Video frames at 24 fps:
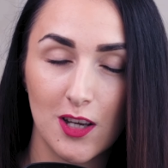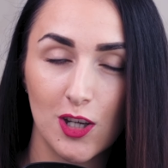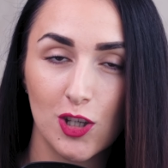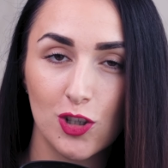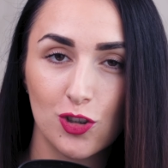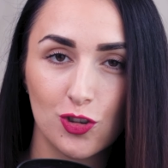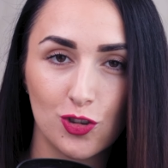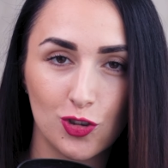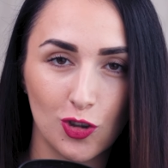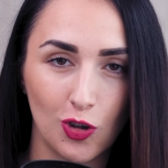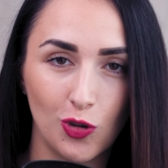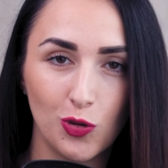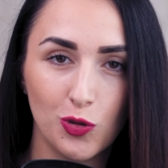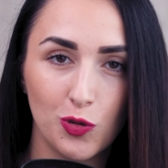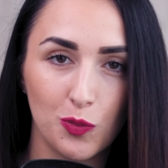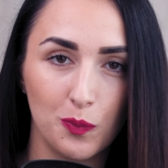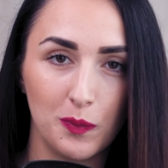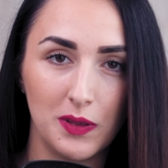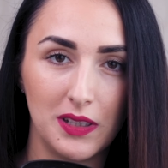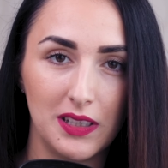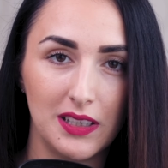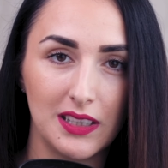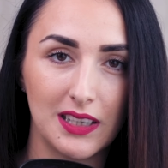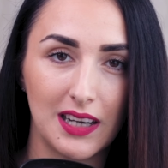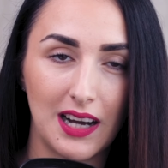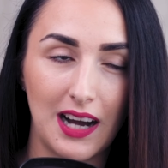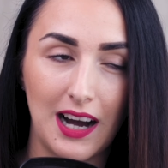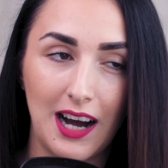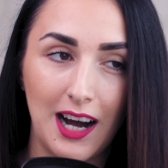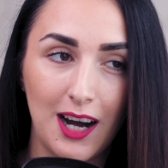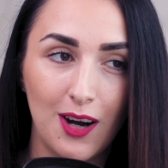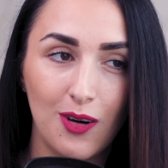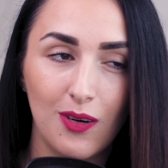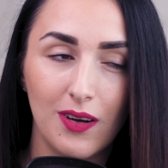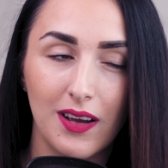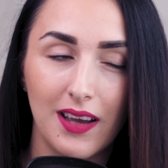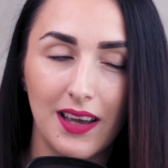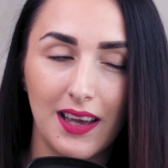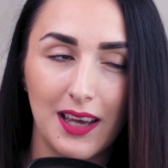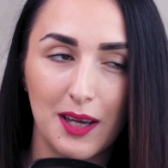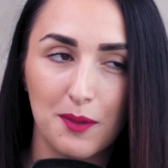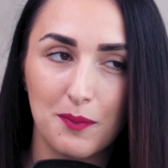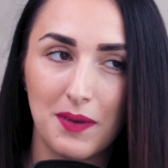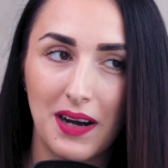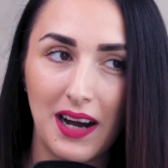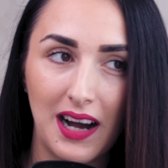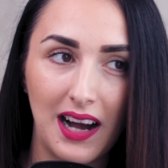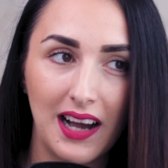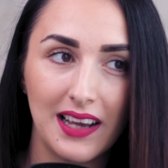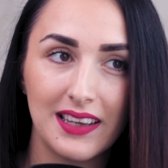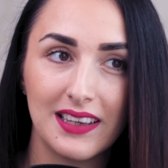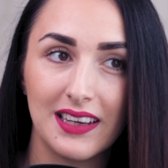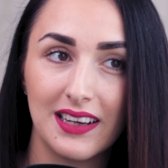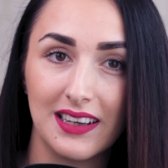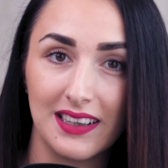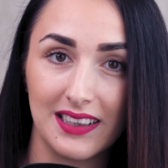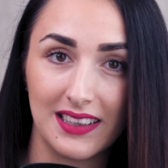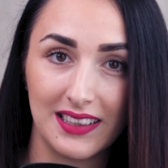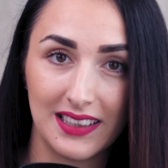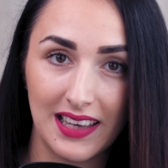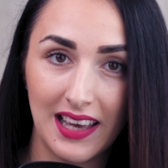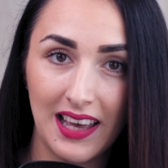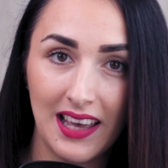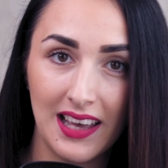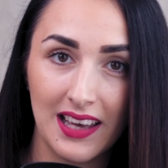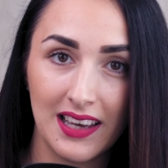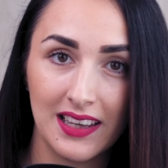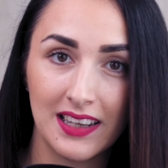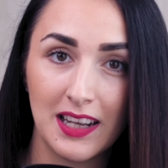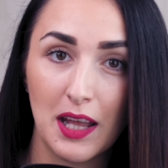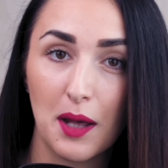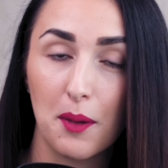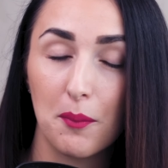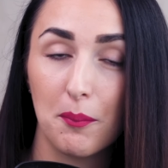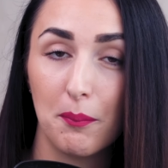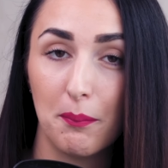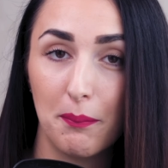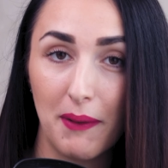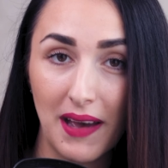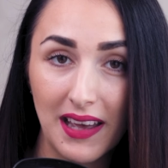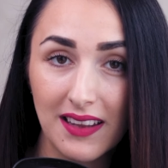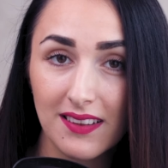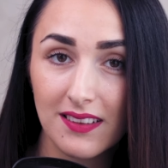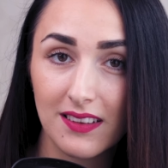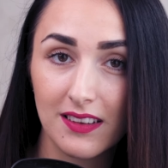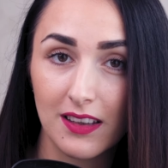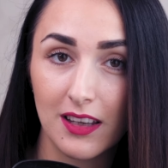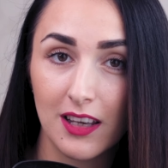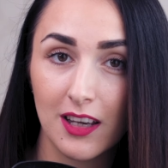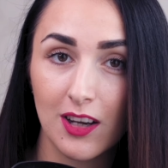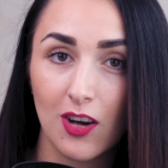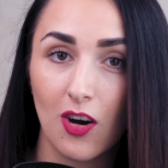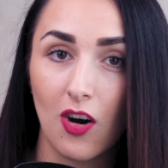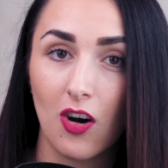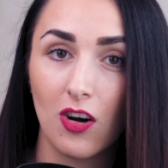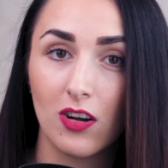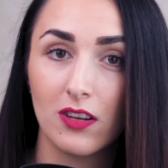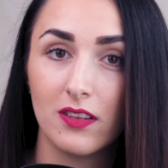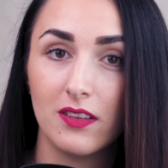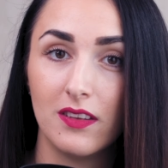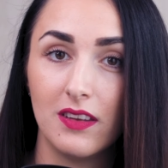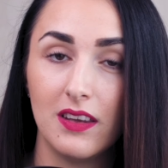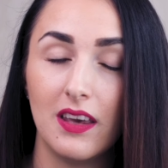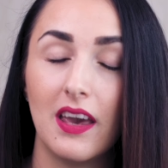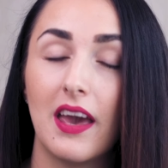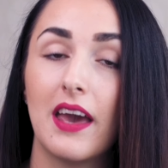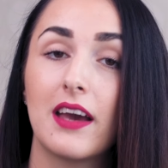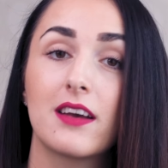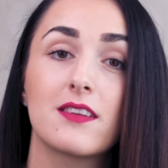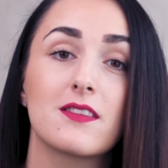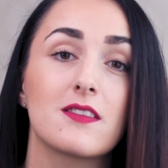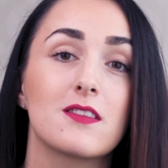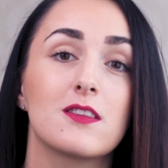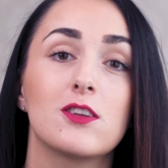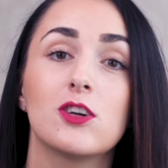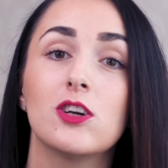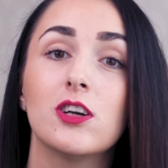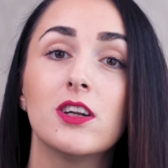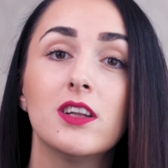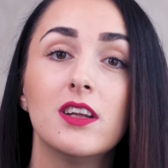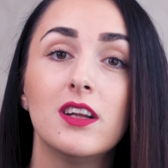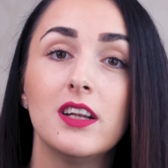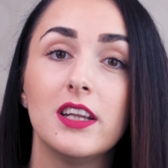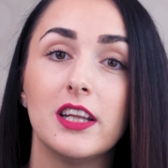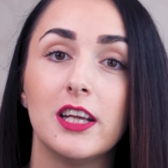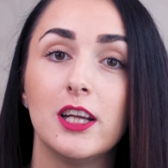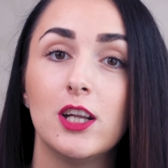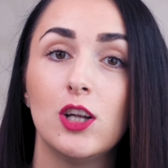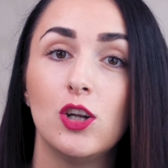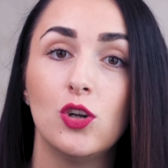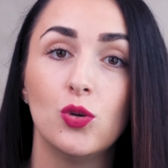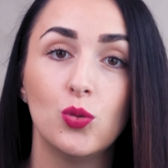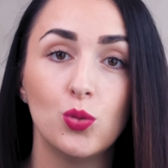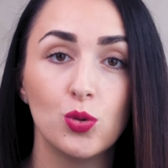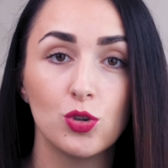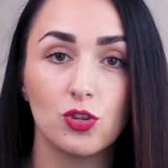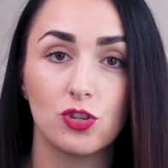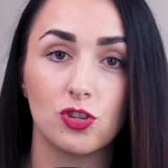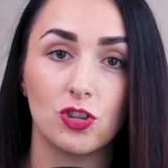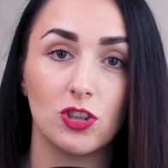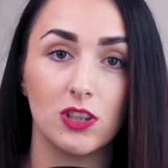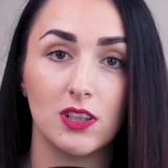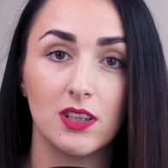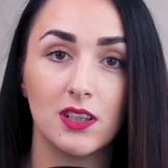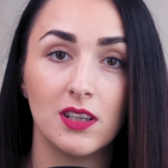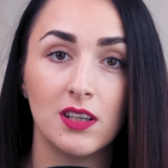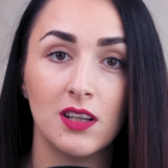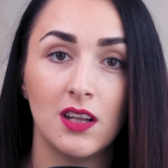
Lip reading: showed me how am I again betting on the external illusion